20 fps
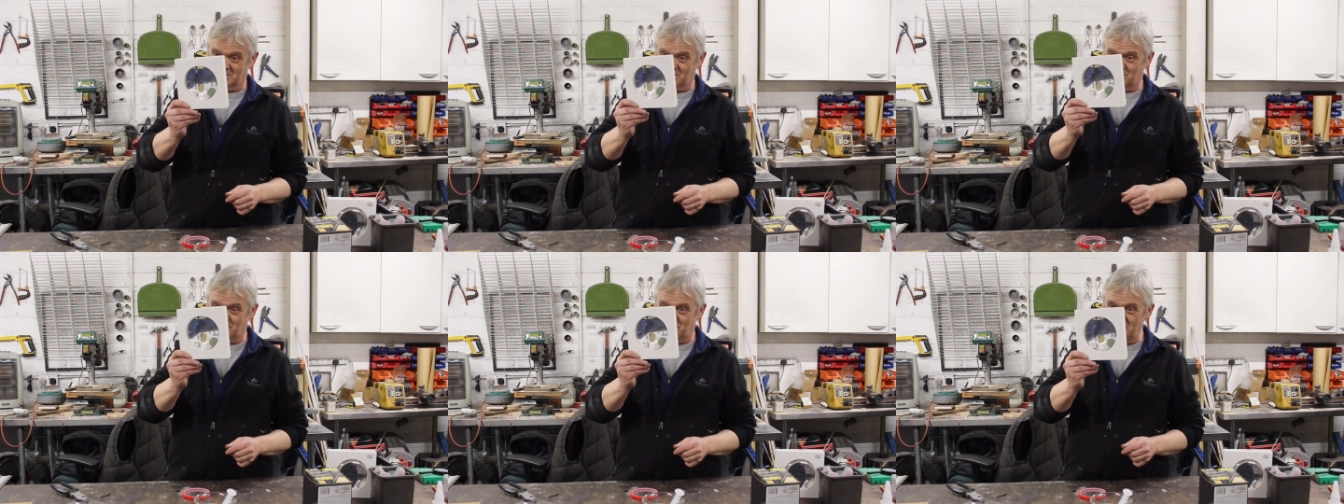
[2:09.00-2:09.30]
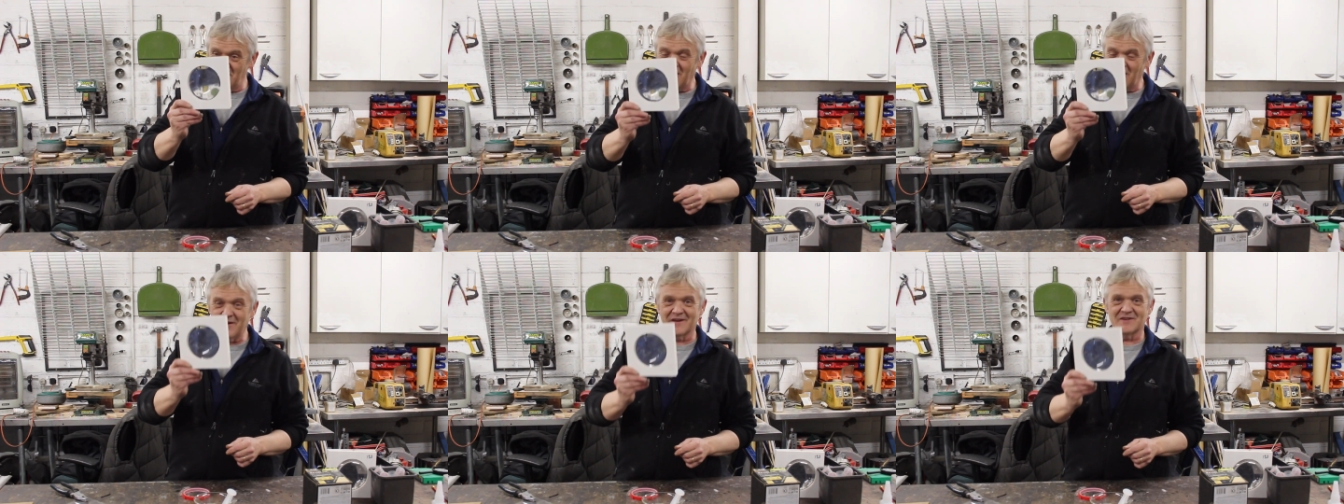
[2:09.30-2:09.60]
and to
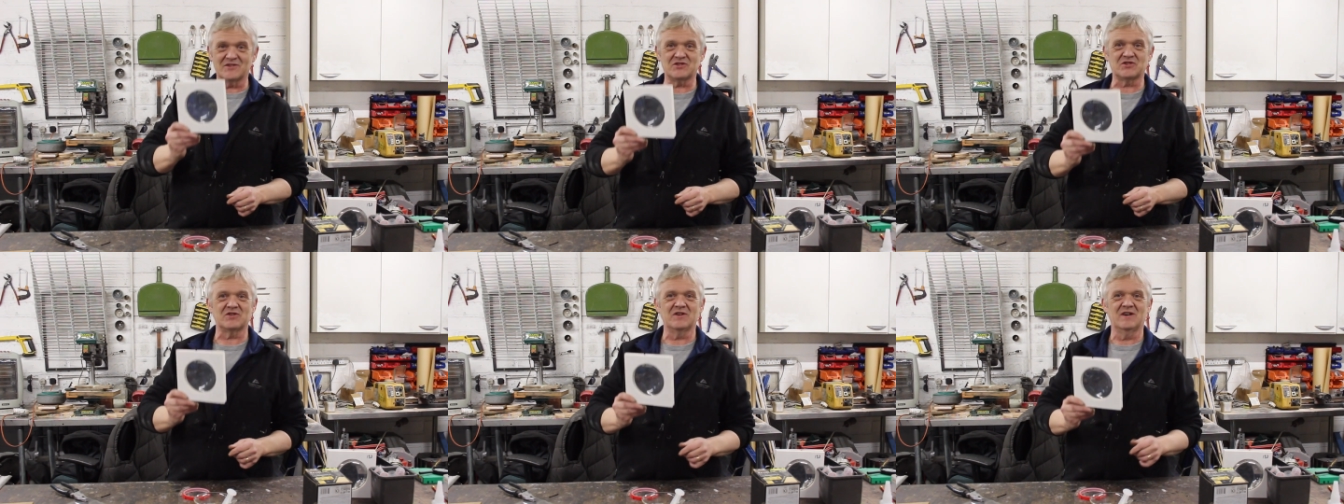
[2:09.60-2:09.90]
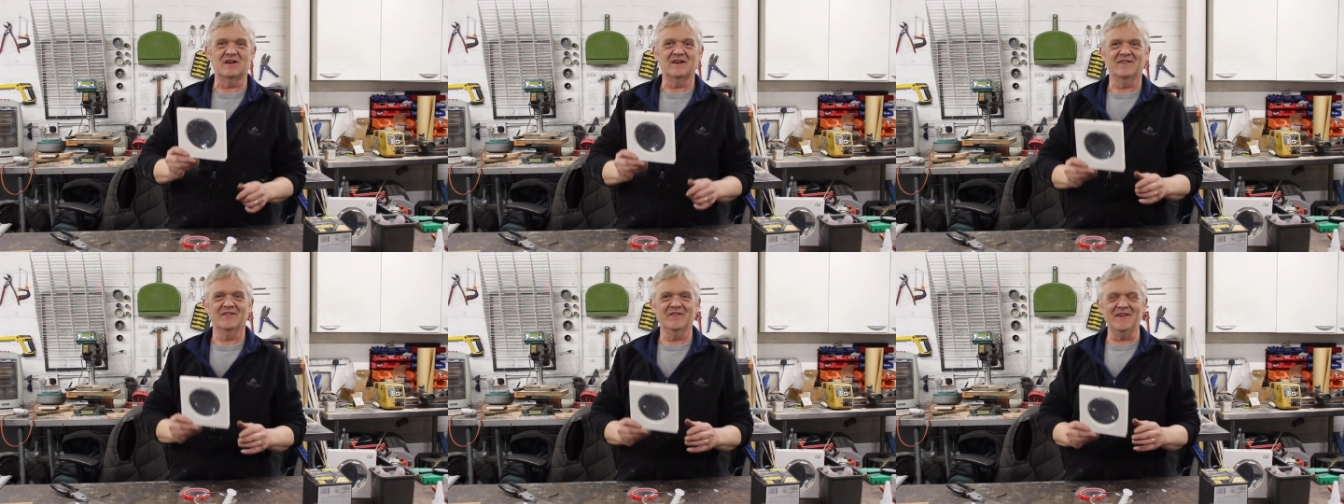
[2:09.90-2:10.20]
be honest
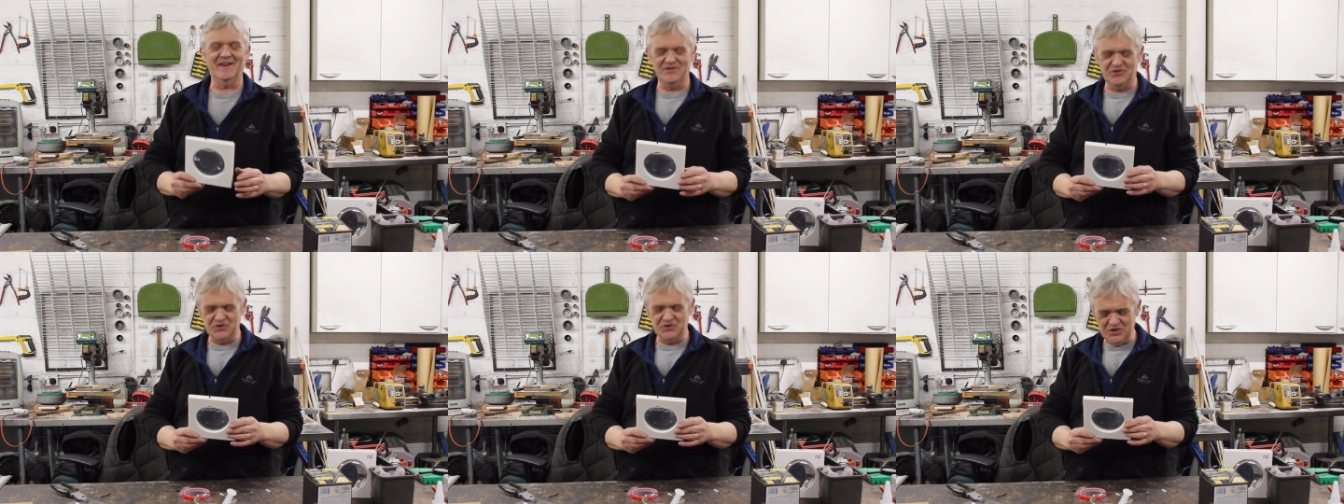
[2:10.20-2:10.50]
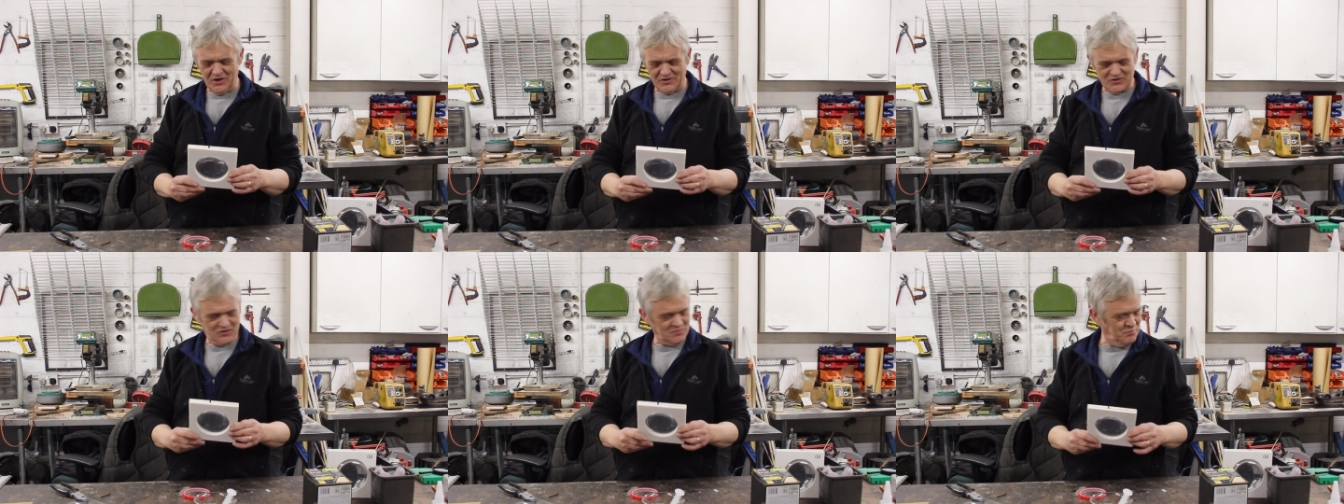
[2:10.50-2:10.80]
they're
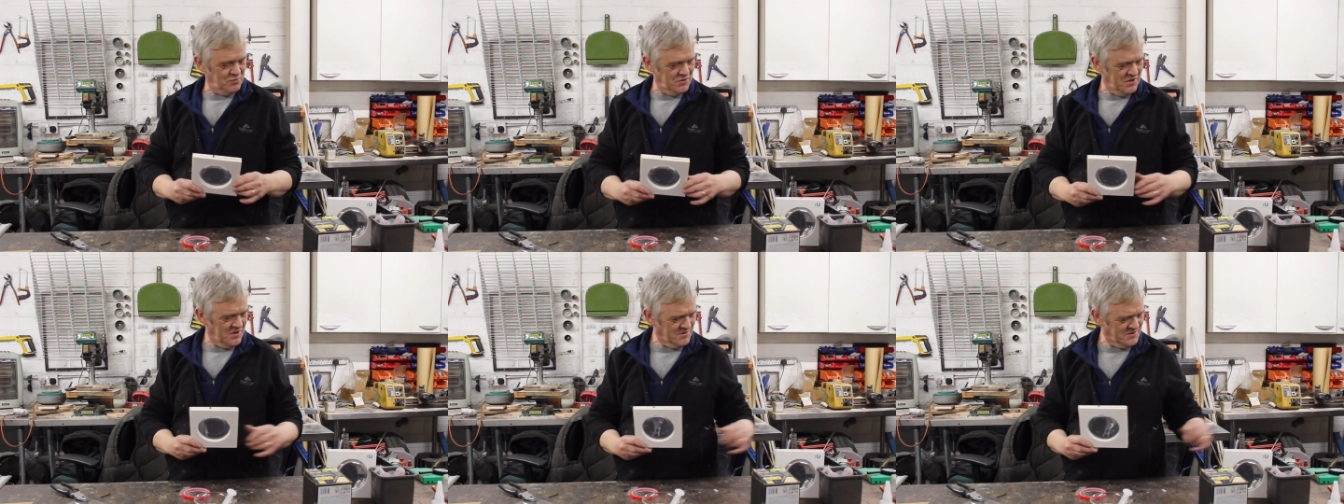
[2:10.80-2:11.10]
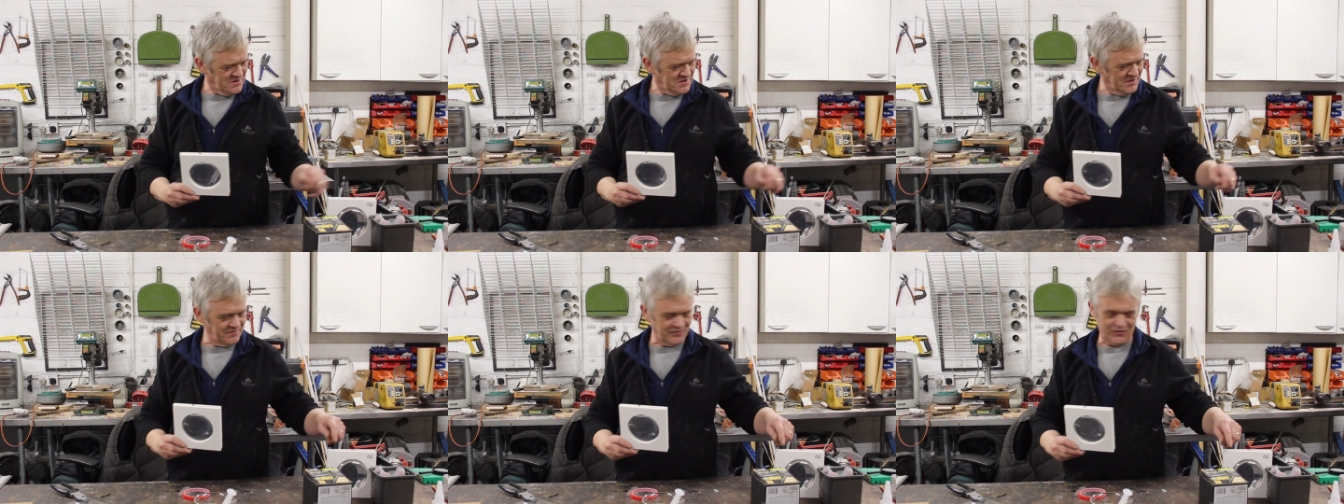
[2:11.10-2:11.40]
just
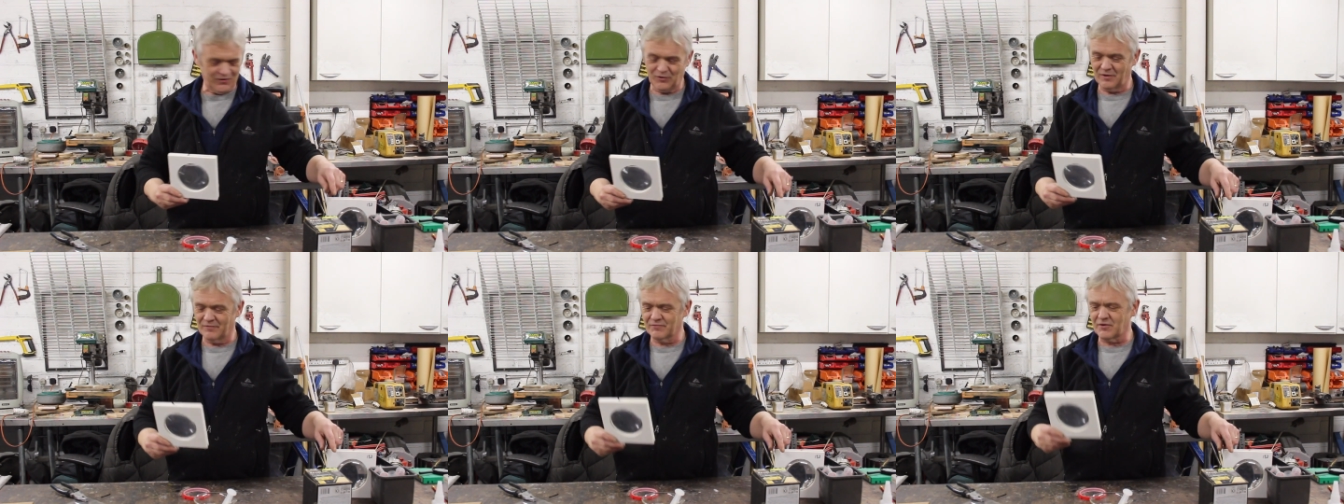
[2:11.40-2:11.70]
beautiful.